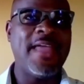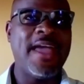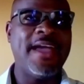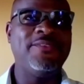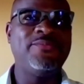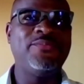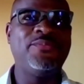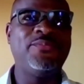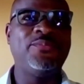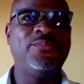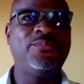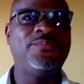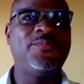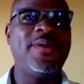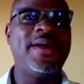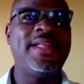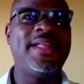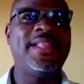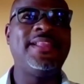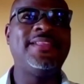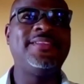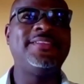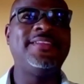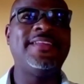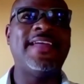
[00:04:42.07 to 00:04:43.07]

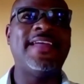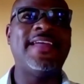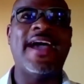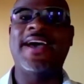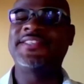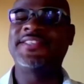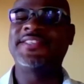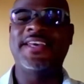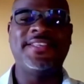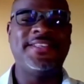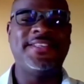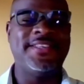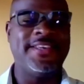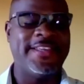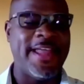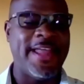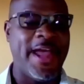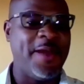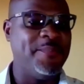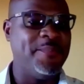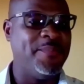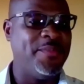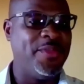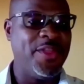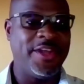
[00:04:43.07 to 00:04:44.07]
Well, as I said,
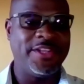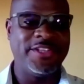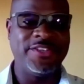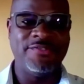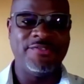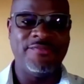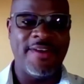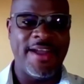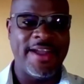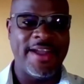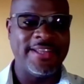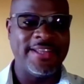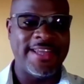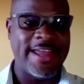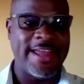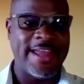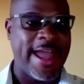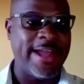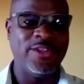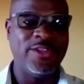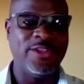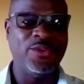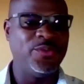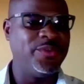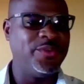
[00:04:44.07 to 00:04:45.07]
I'm not a writer.
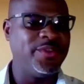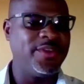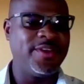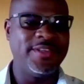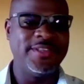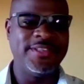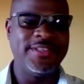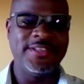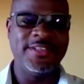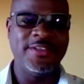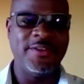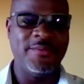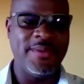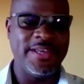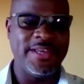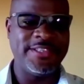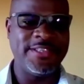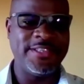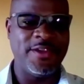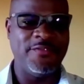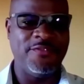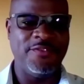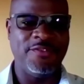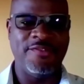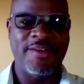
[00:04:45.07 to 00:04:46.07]
I don't consider
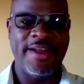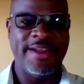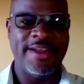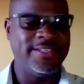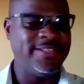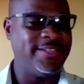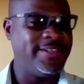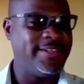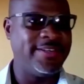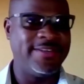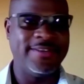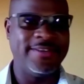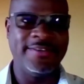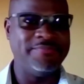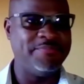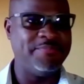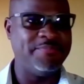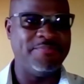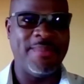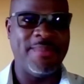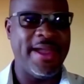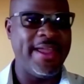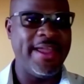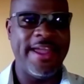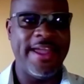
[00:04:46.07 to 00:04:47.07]
myself a writer
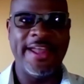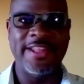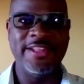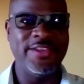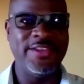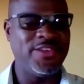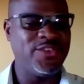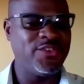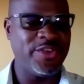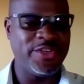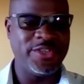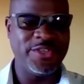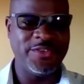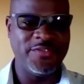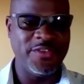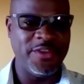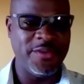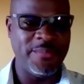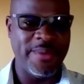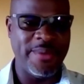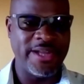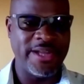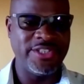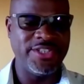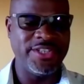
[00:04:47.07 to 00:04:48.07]
by any stretch of the
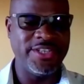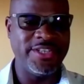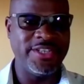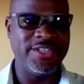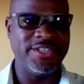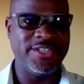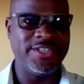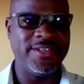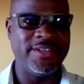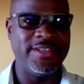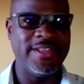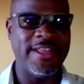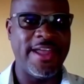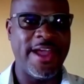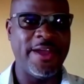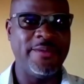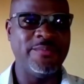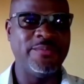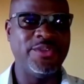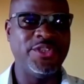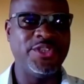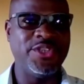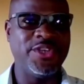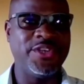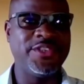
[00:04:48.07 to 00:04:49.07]
imagination. I'm
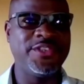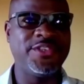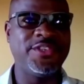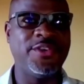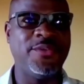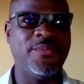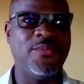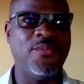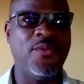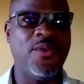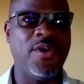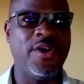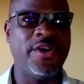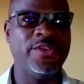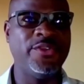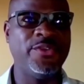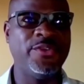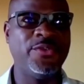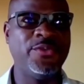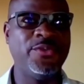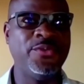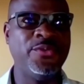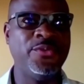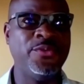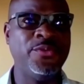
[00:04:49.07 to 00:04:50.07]
just someone
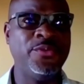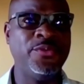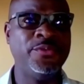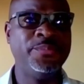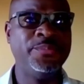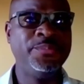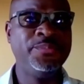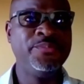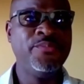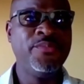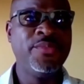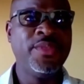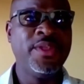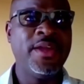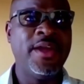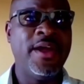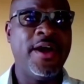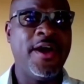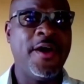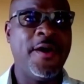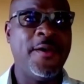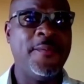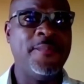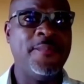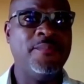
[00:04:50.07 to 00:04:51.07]
who
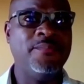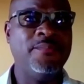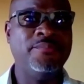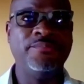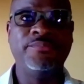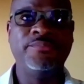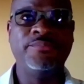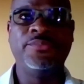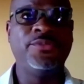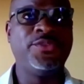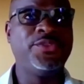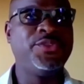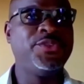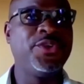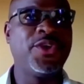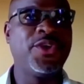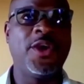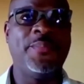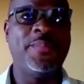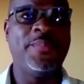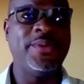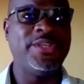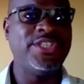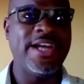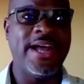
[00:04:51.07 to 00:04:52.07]
took up a
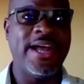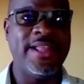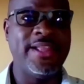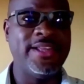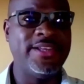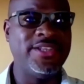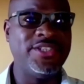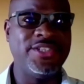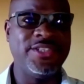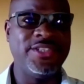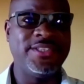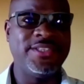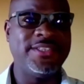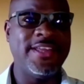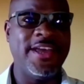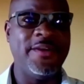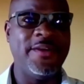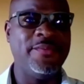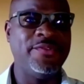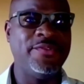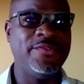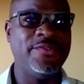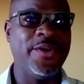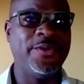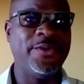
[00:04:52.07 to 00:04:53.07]
challenge this time
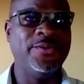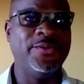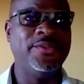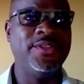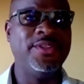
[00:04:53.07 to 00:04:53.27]
around.